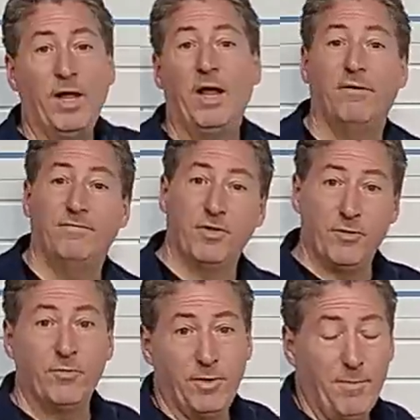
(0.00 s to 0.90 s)
to have the
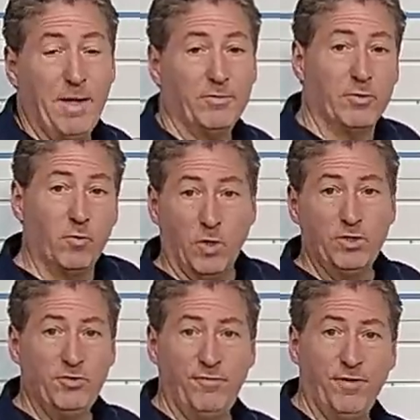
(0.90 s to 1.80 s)
unit mounted.
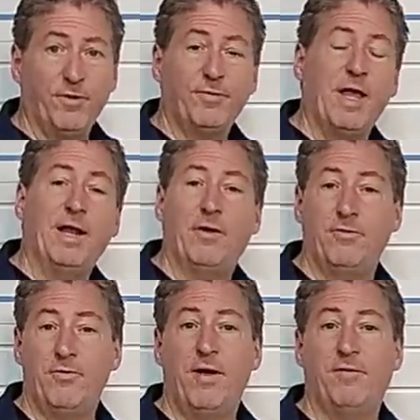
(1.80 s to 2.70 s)
Once you've figured that out
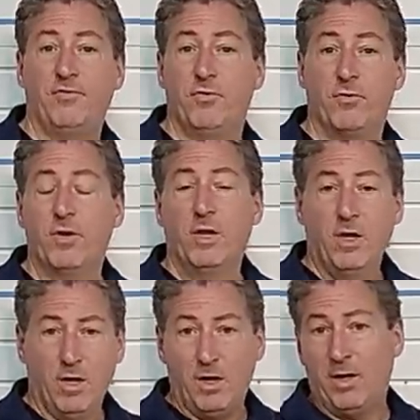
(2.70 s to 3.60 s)
and you have your
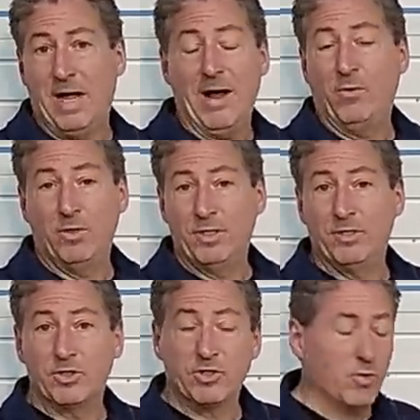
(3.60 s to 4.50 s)
outlet
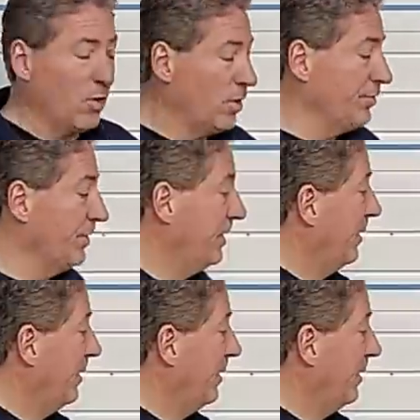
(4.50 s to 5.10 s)
installed,